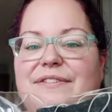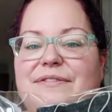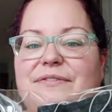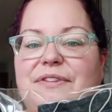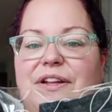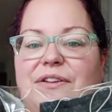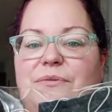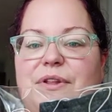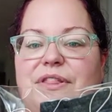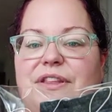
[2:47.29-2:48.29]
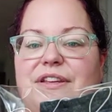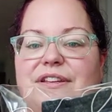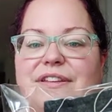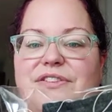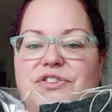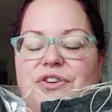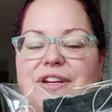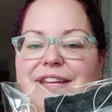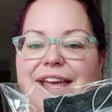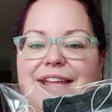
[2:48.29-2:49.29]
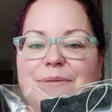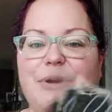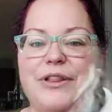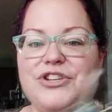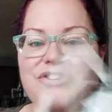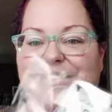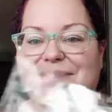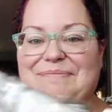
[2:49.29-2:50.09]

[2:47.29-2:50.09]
felt with the string to hang them on the tree.